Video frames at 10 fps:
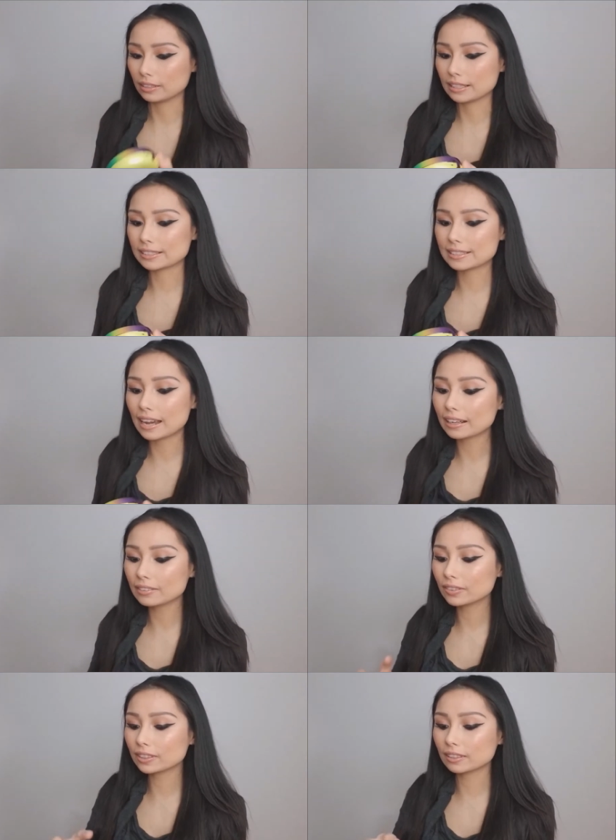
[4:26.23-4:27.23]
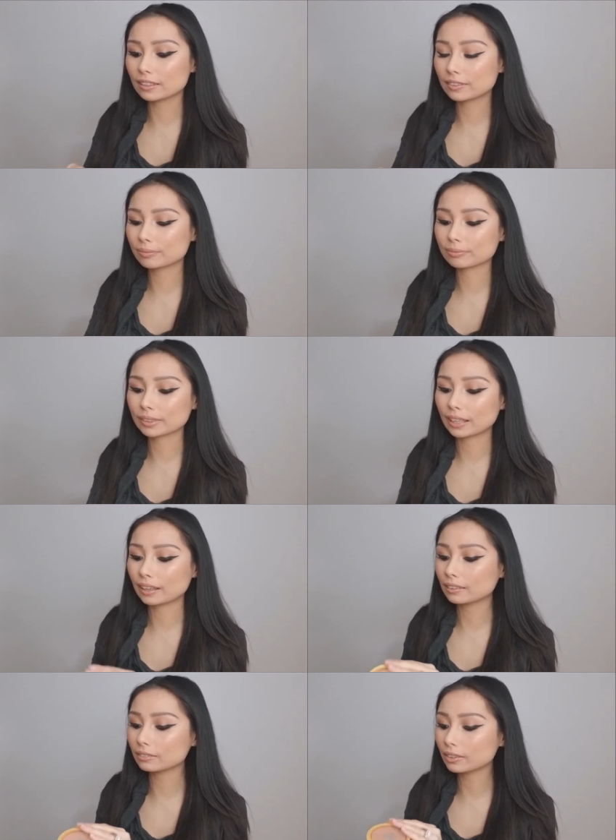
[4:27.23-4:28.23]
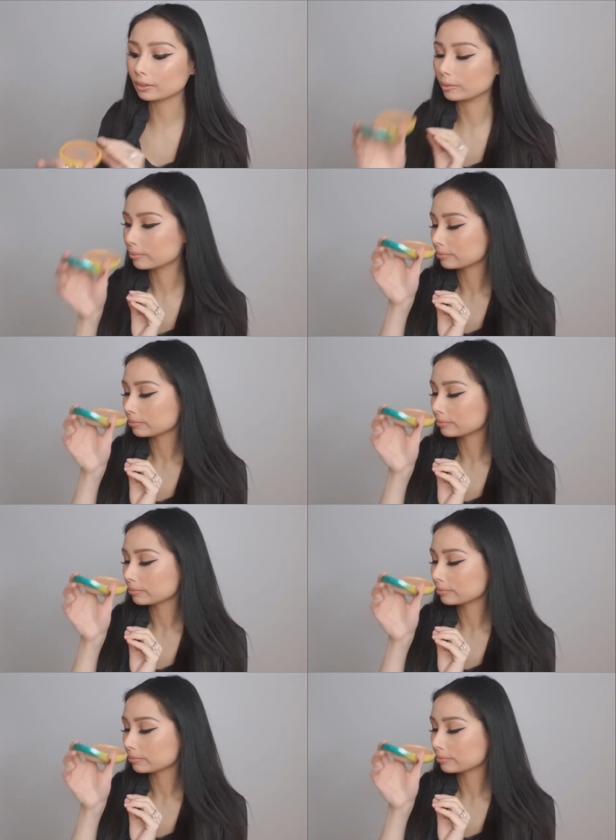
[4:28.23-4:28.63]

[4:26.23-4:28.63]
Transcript: It's not even, I don't know,